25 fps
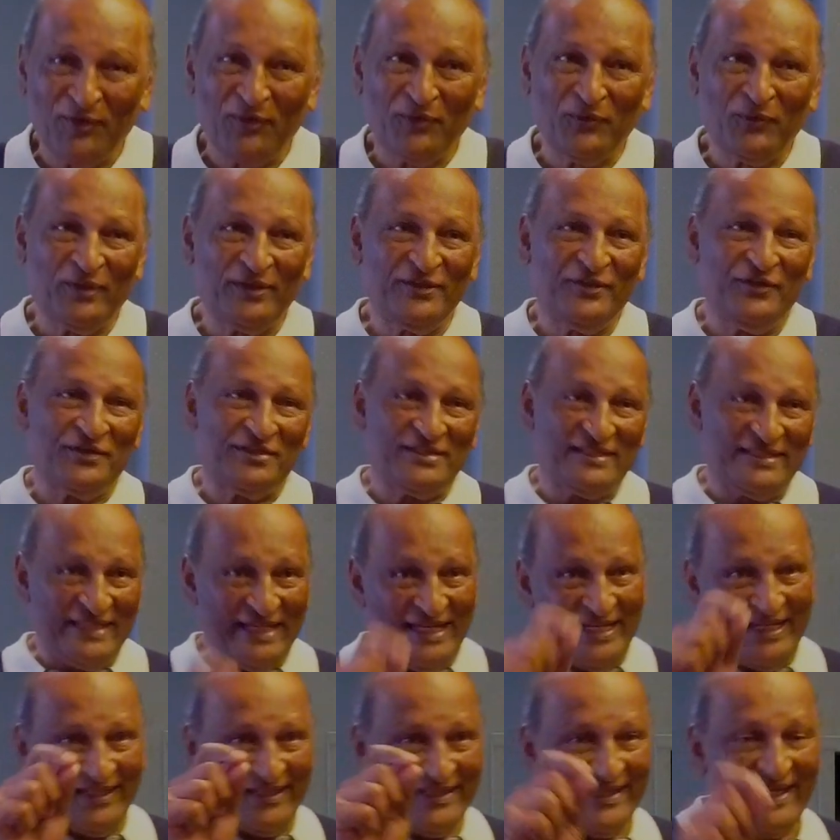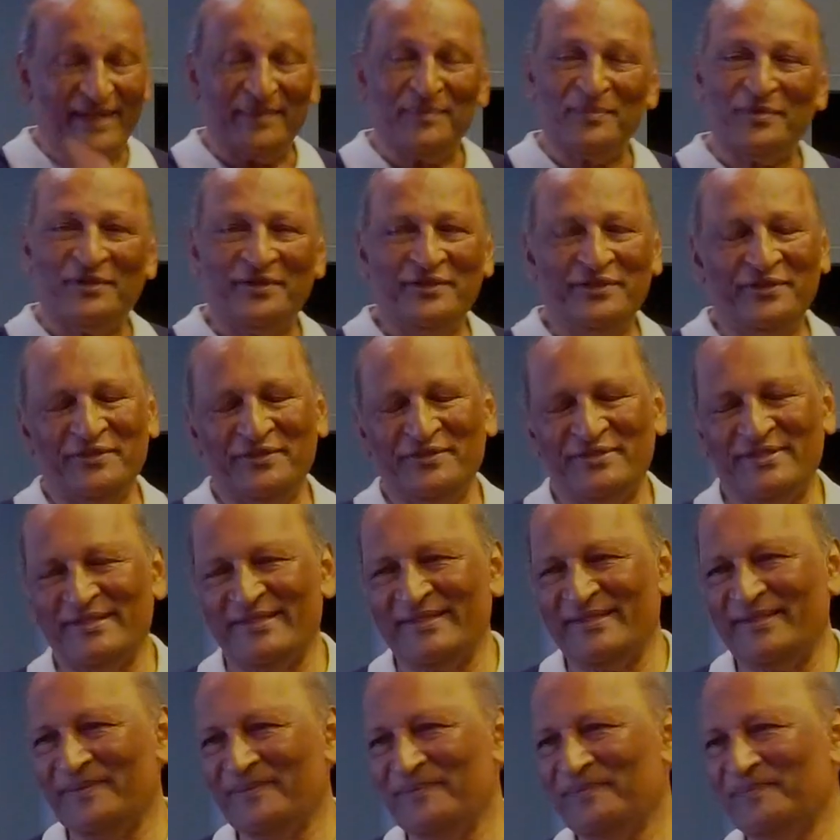what your seed can
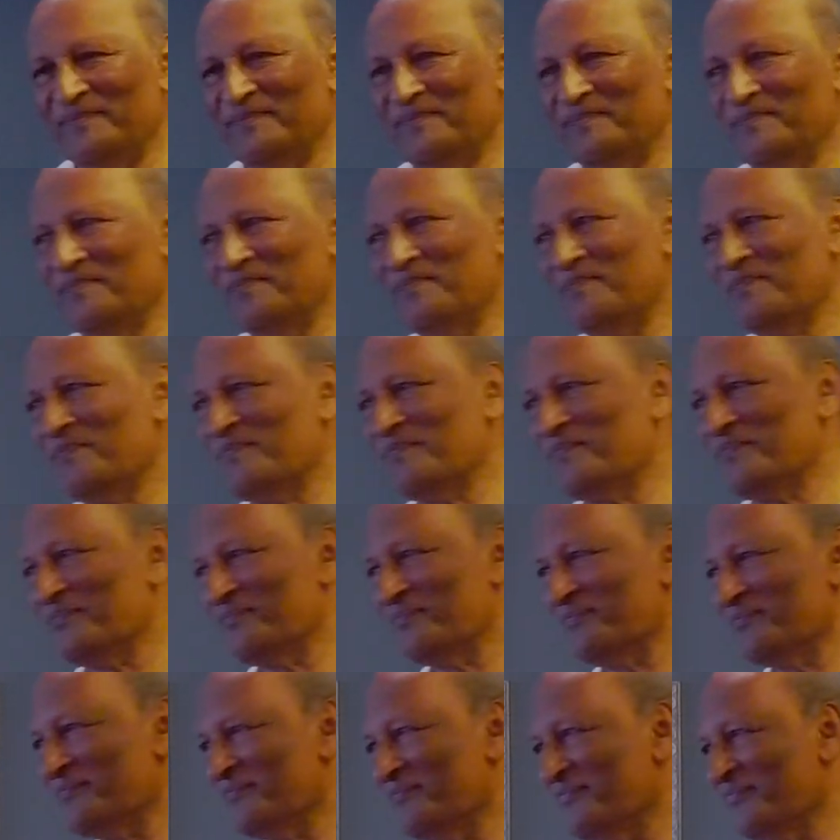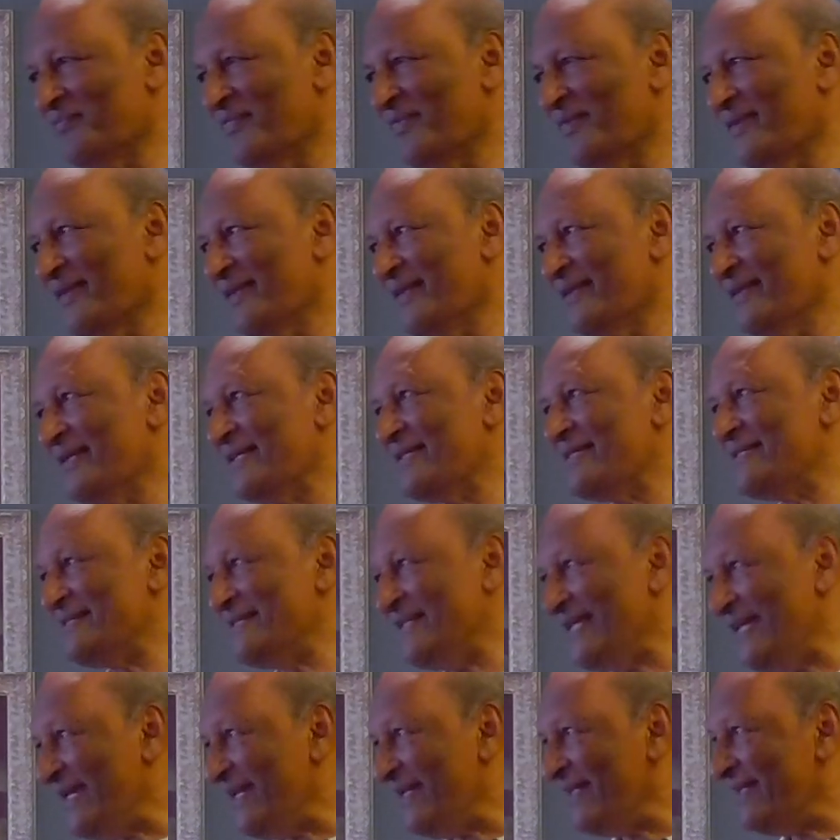produce. Mm-hmm. The
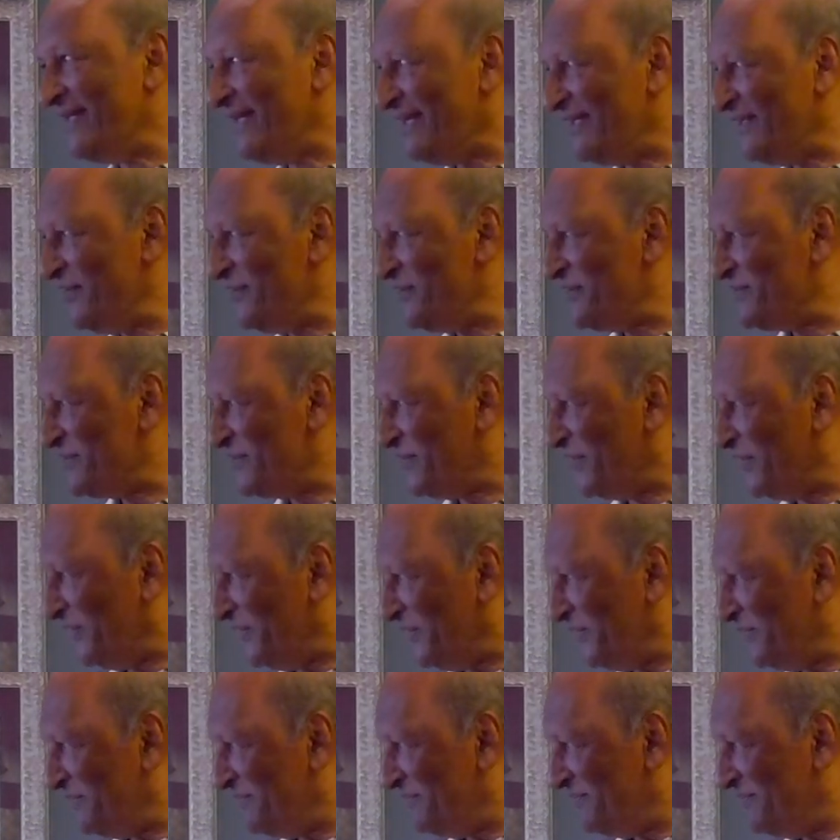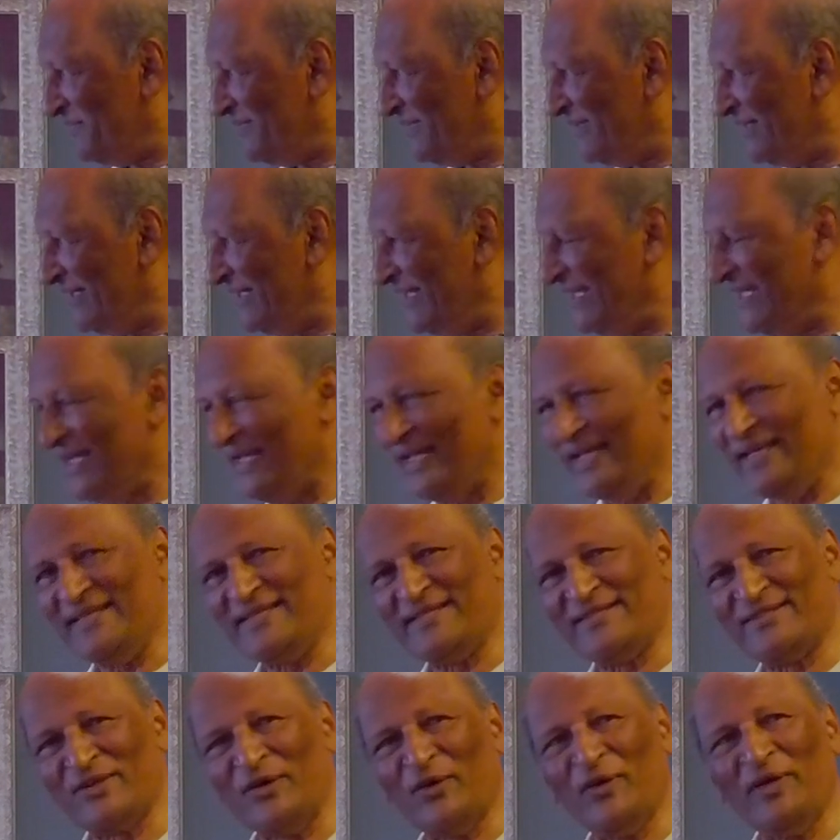seed that you sow is
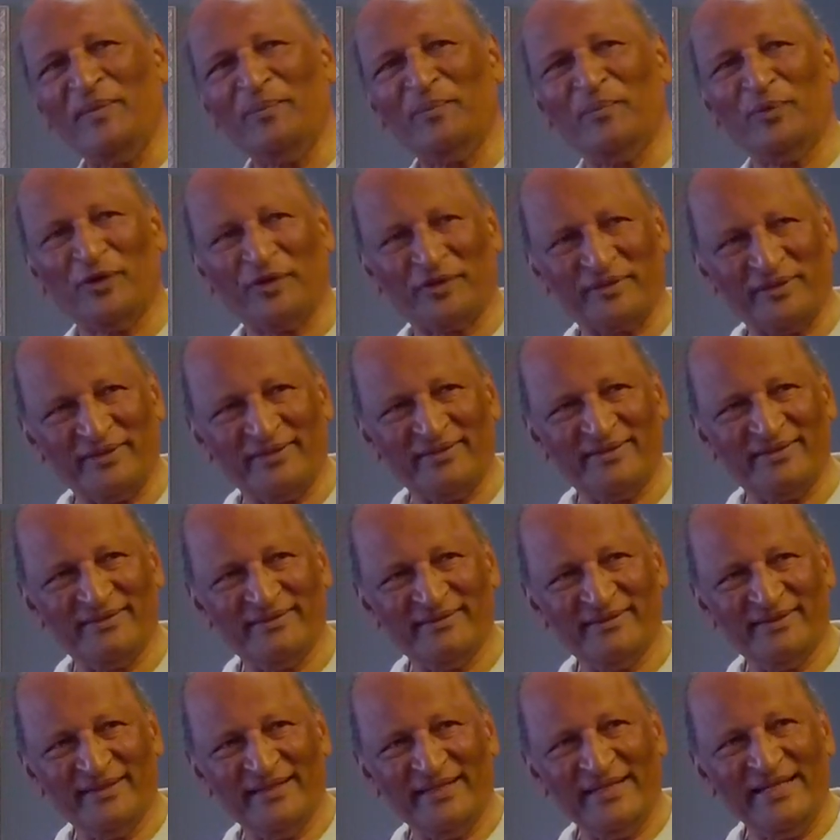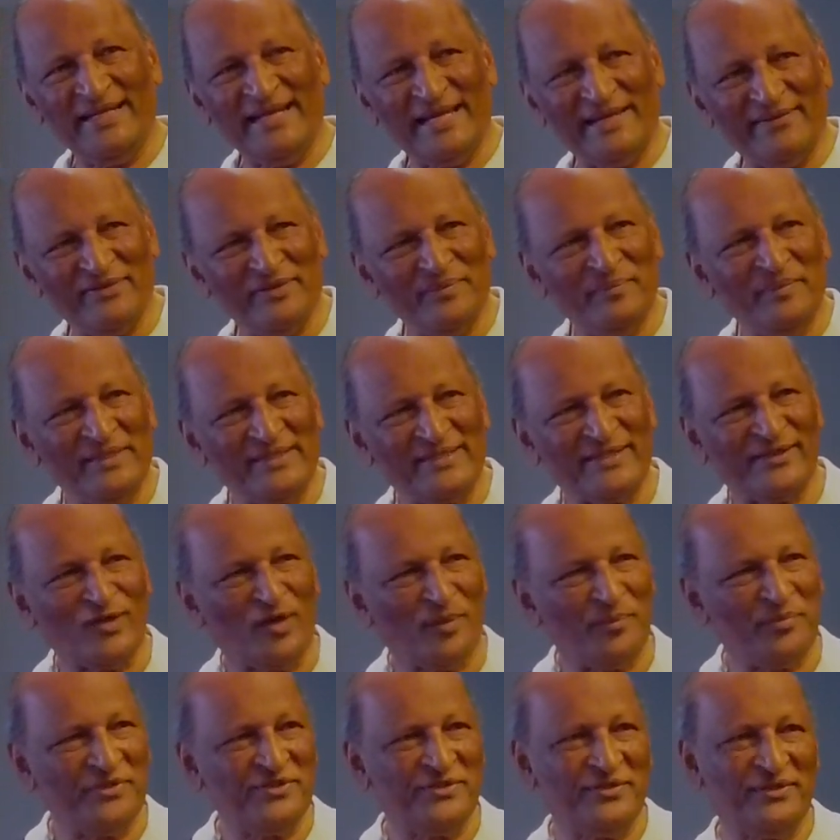so important. Never miss an
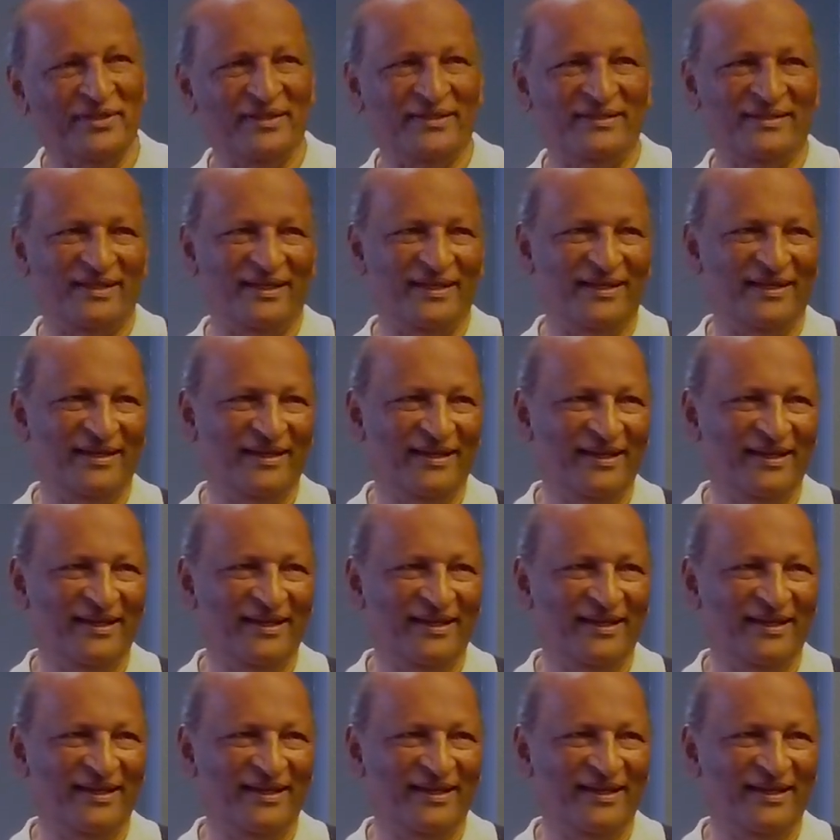opportunity.